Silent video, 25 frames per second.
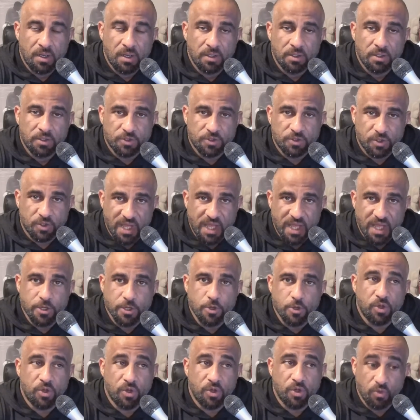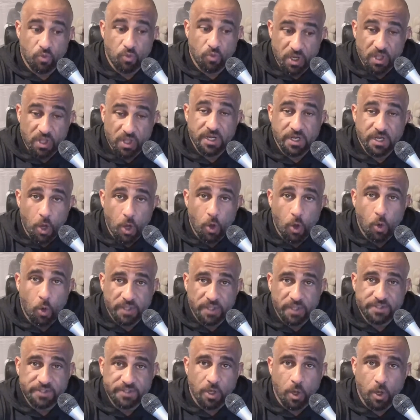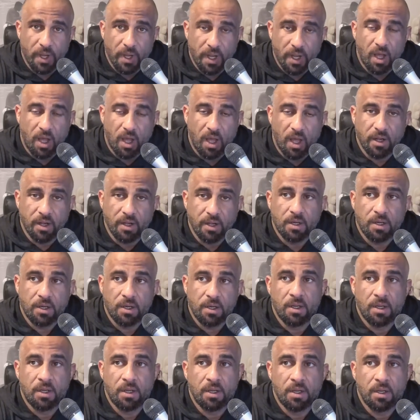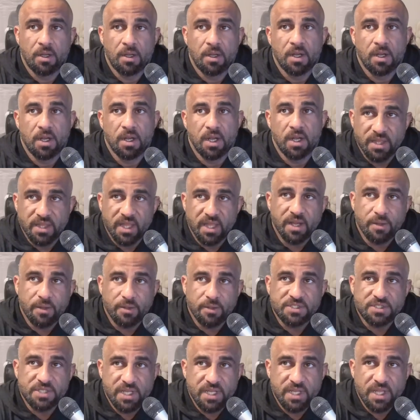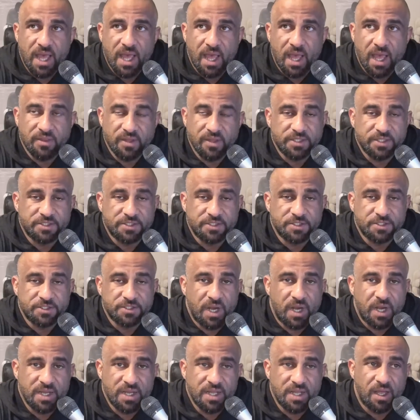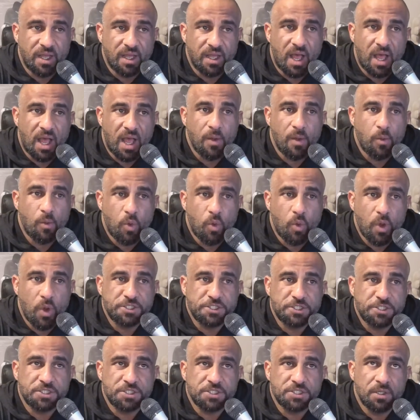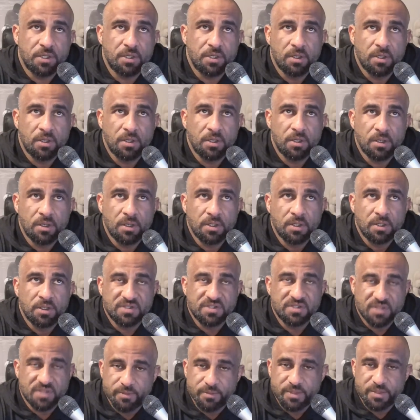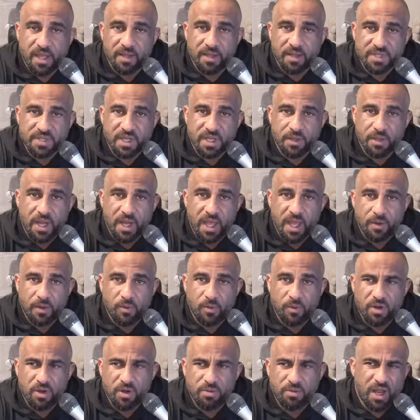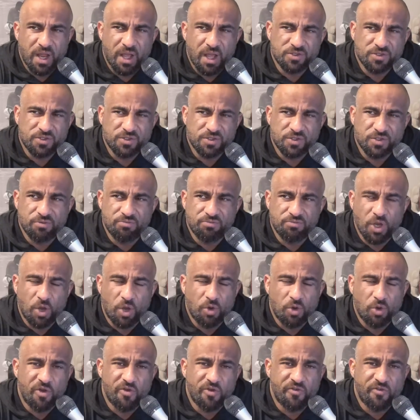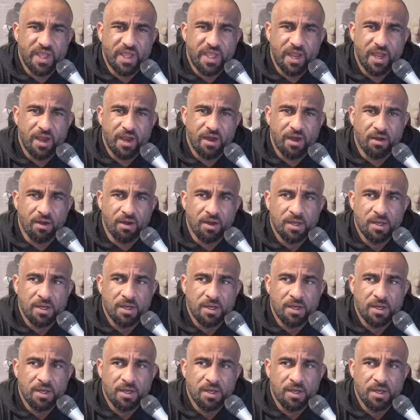so that you can really know what's going on. And then I would say, yeah, I think it's a good idea. I wish sometimes I would have had one, but I also don't know if I care.